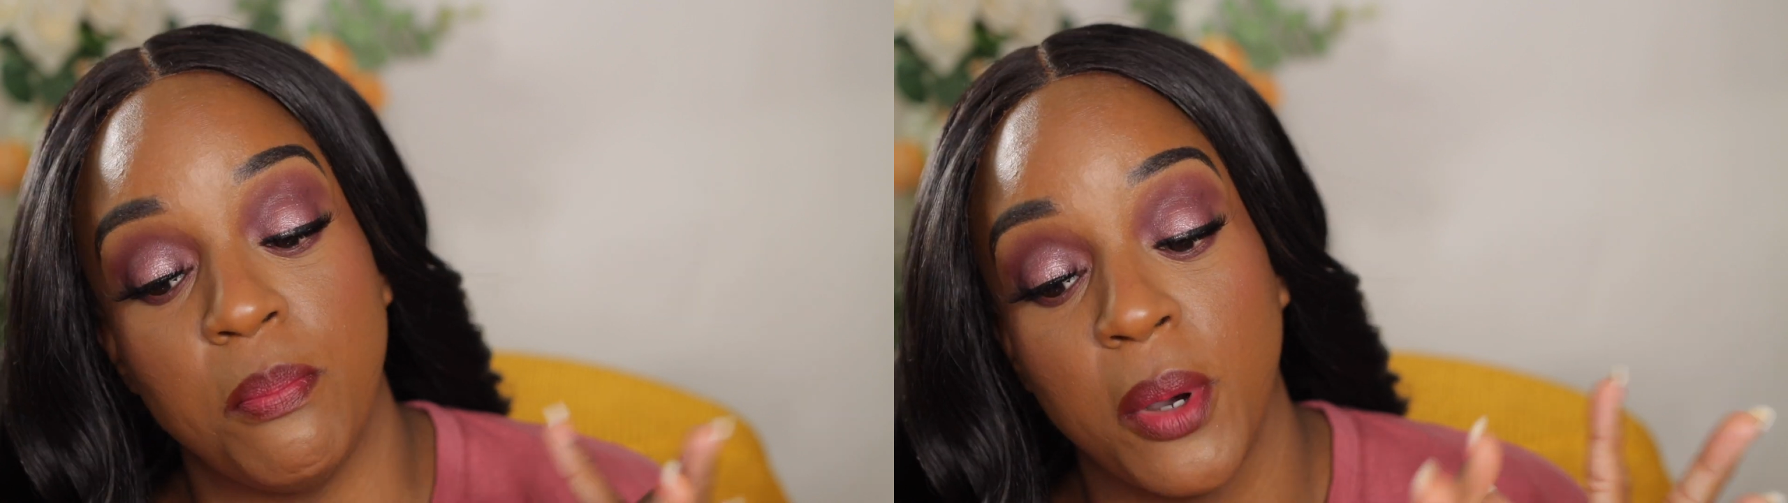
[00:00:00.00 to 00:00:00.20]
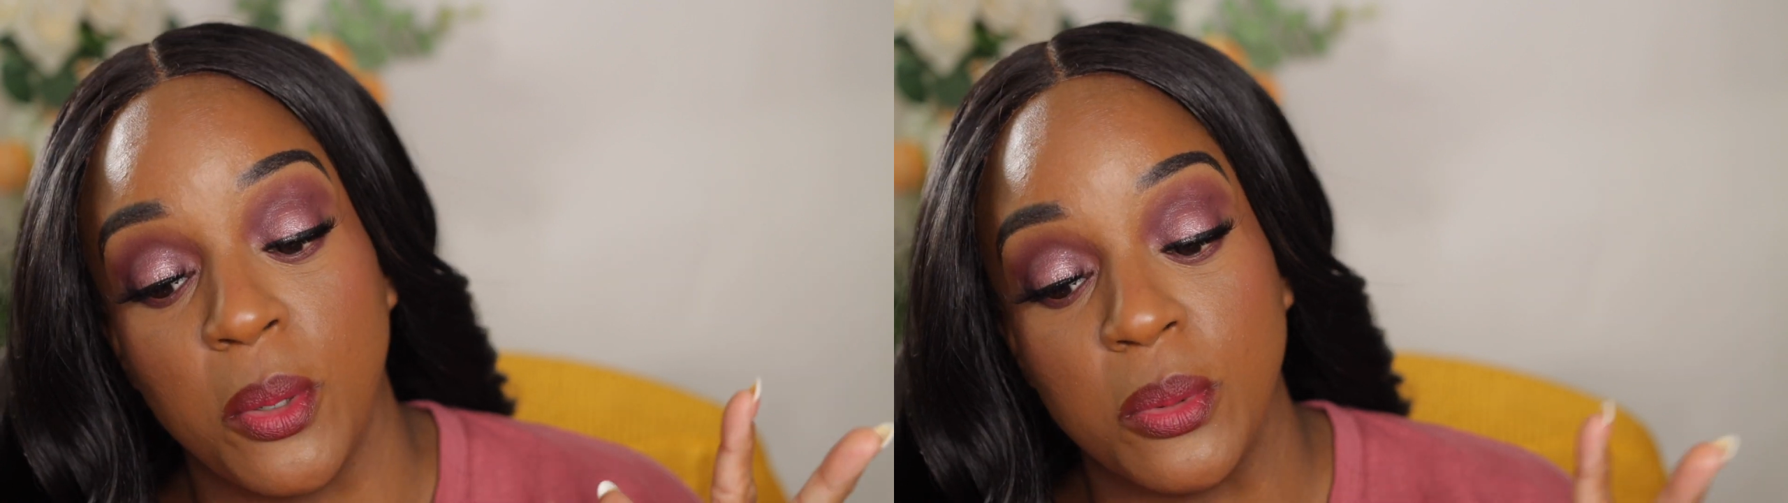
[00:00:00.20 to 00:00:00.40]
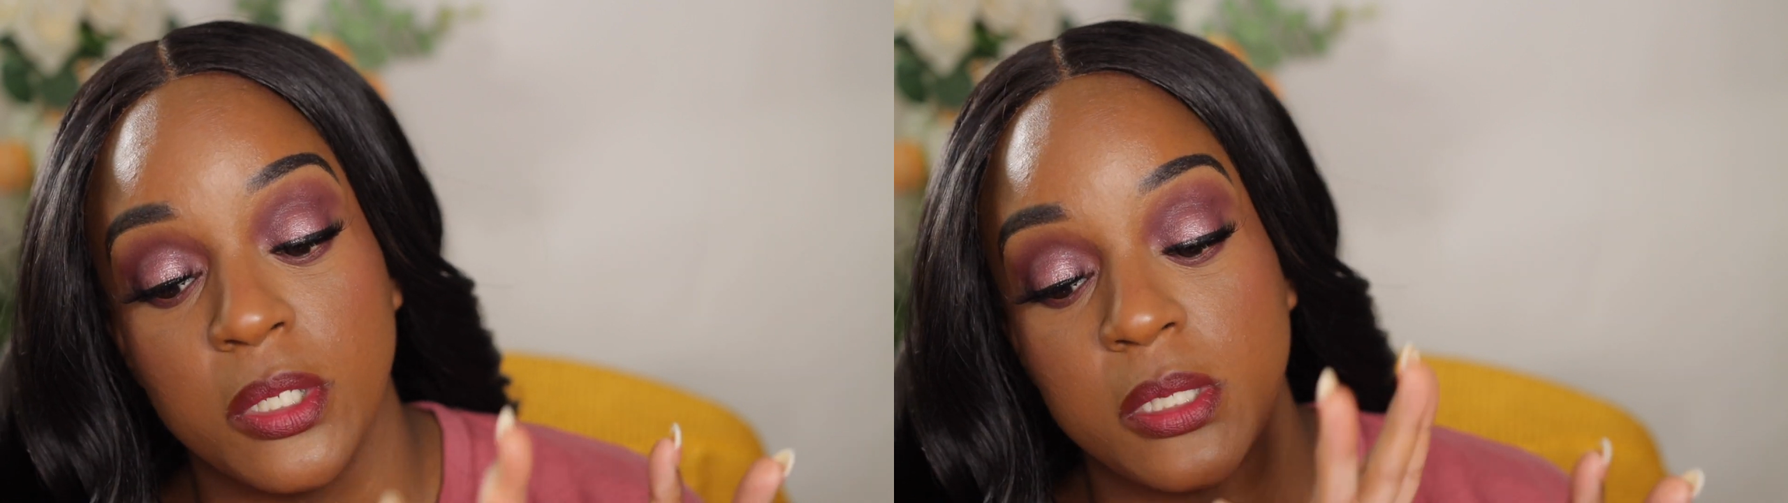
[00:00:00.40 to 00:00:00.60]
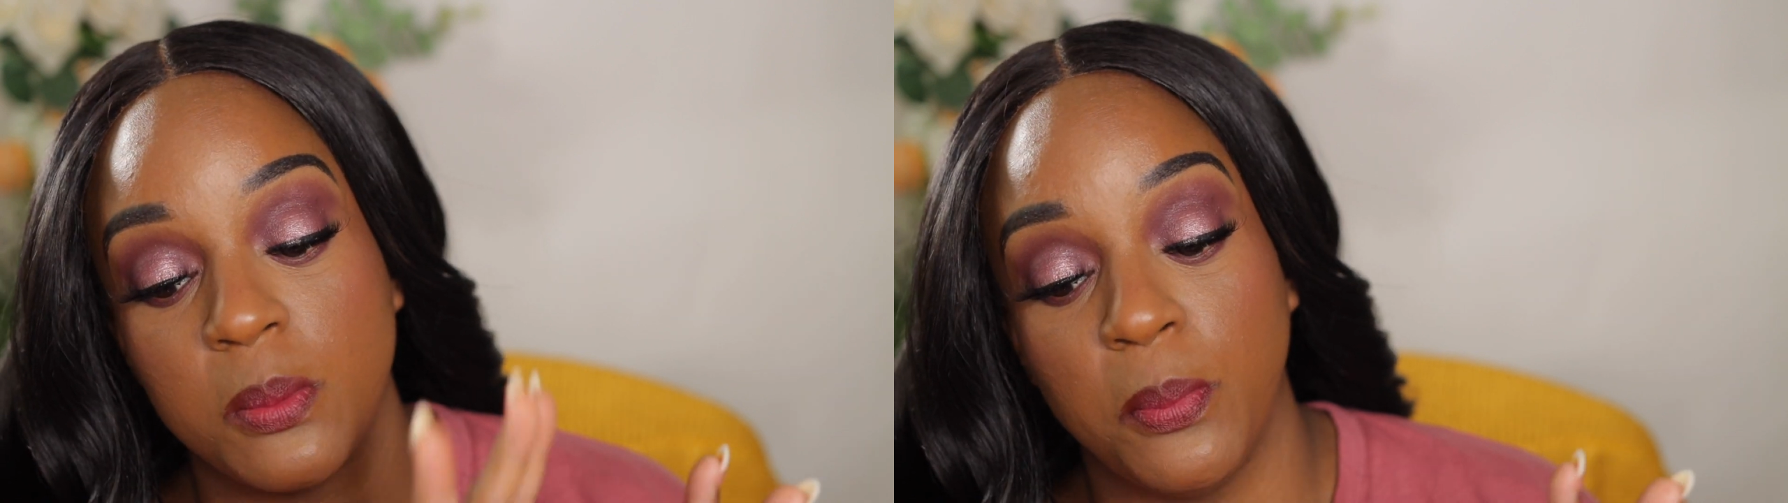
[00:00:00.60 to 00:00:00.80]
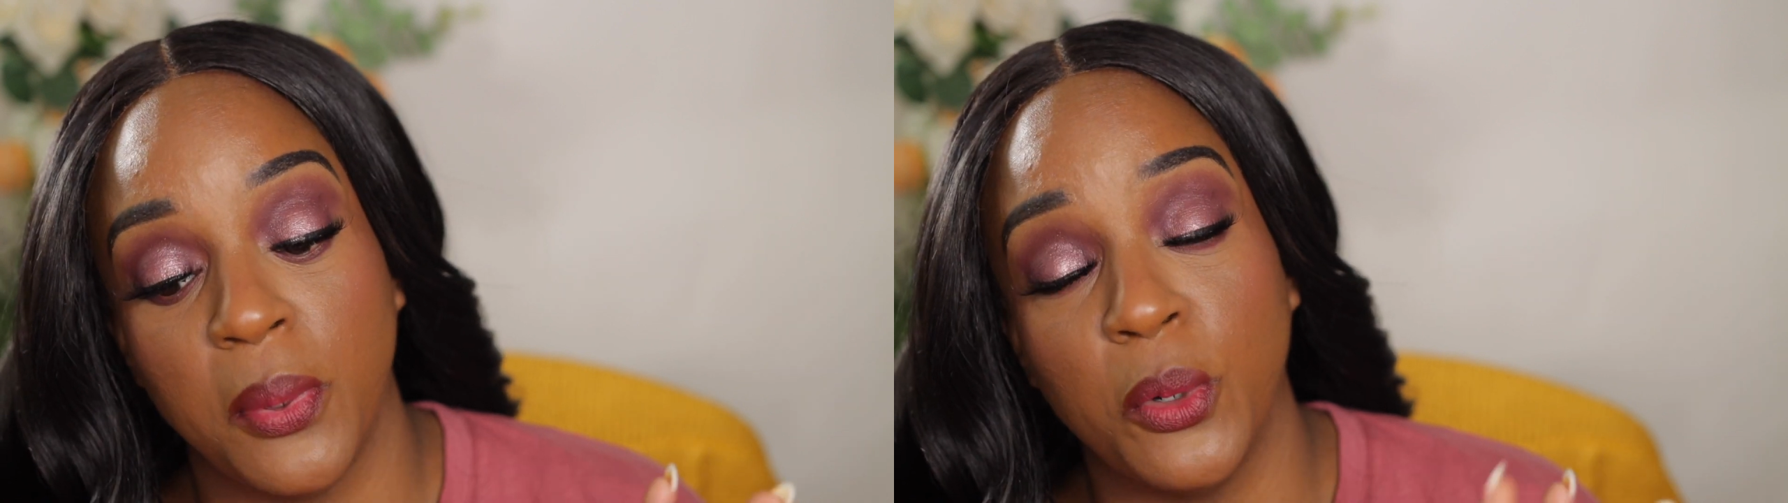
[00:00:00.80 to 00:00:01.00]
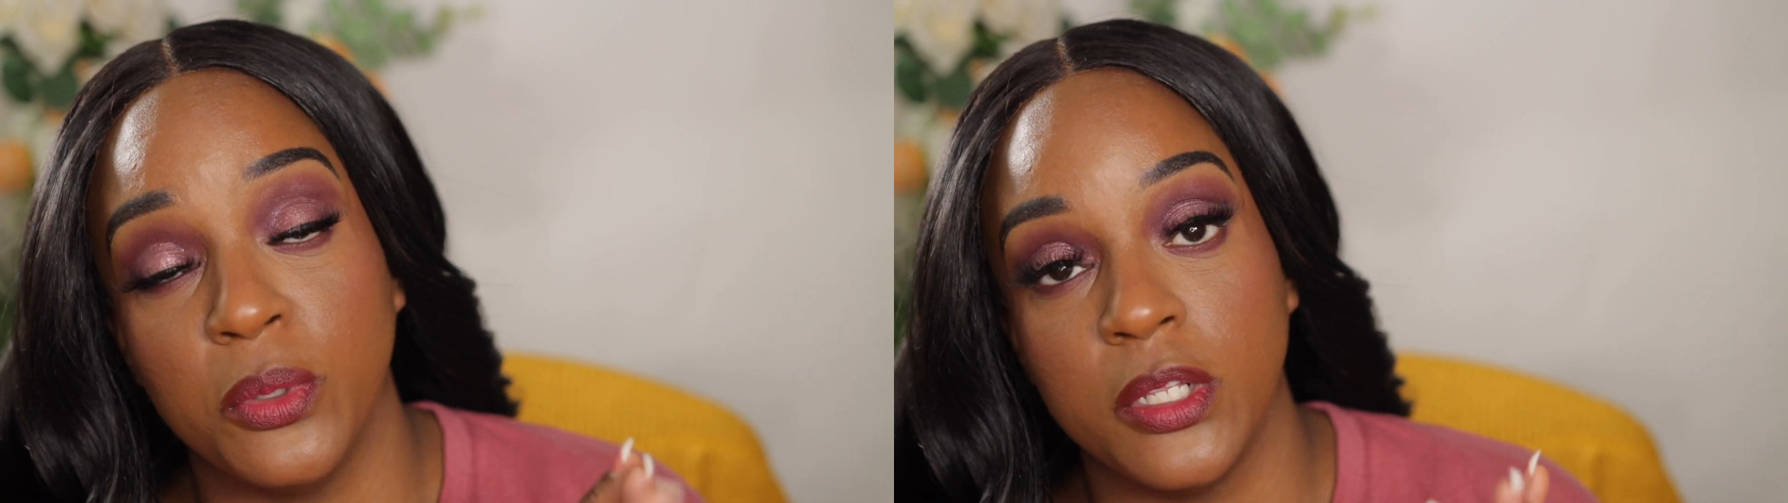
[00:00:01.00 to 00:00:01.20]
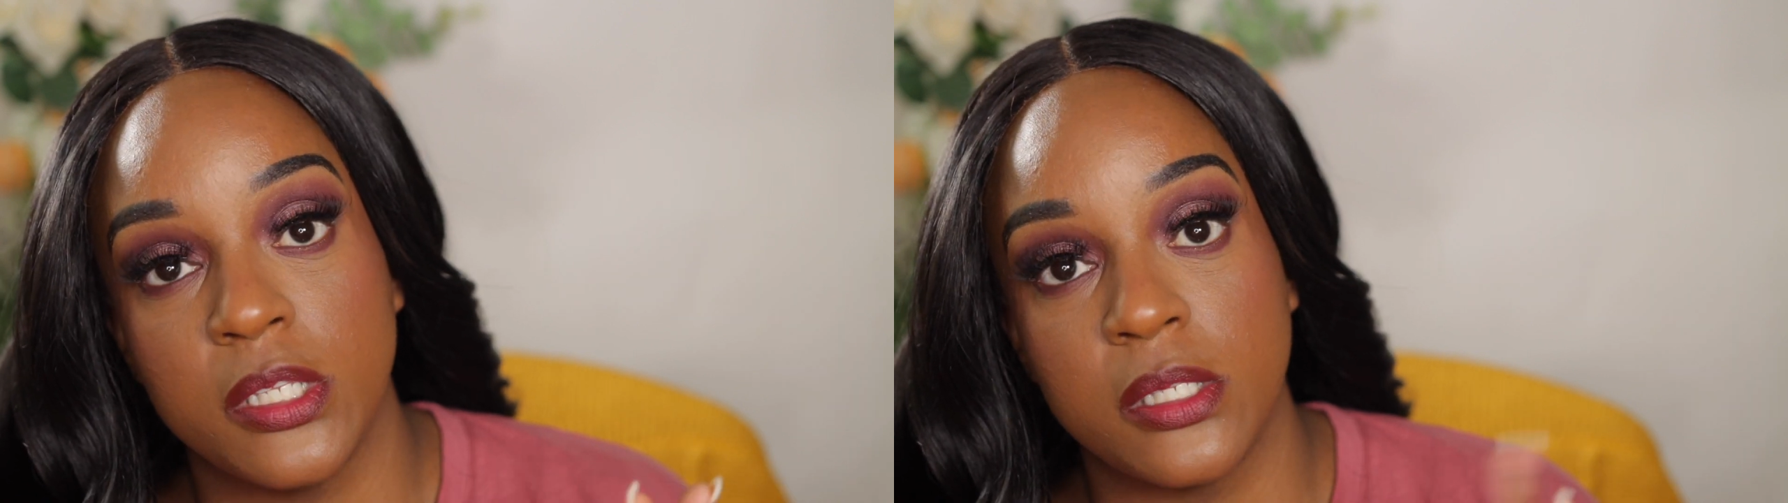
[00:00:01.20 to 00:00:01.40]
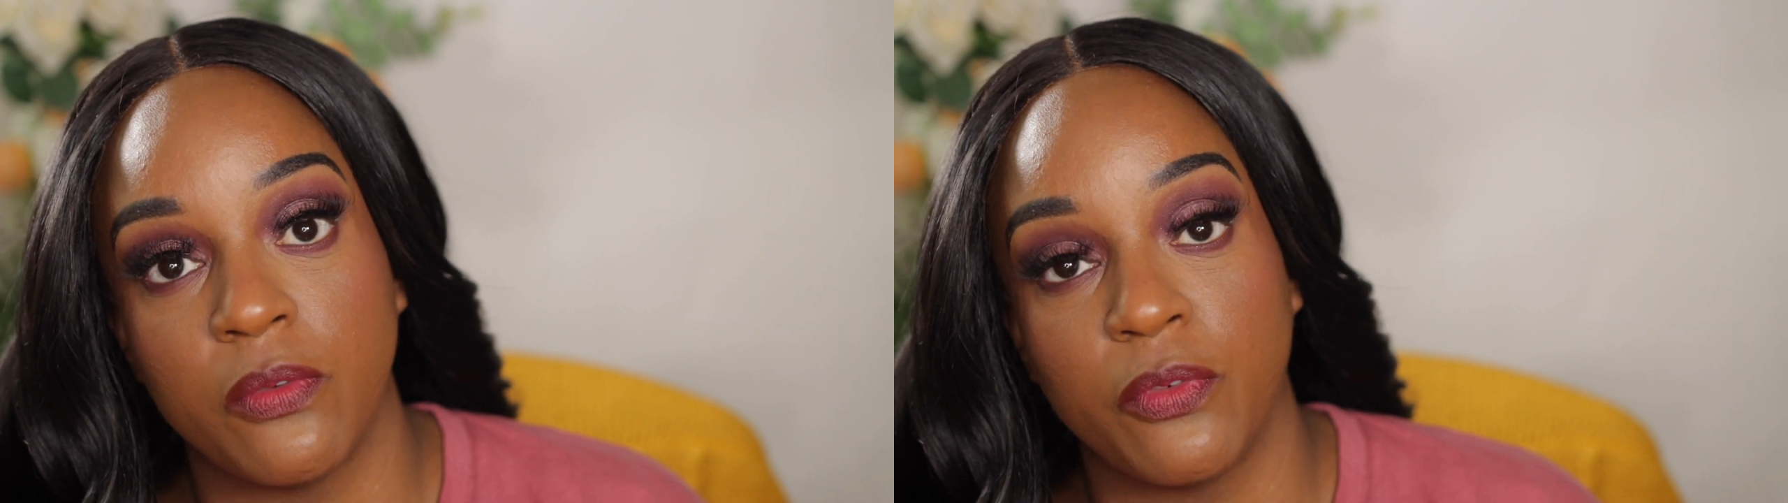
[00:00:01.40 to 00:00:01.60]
bonus bonus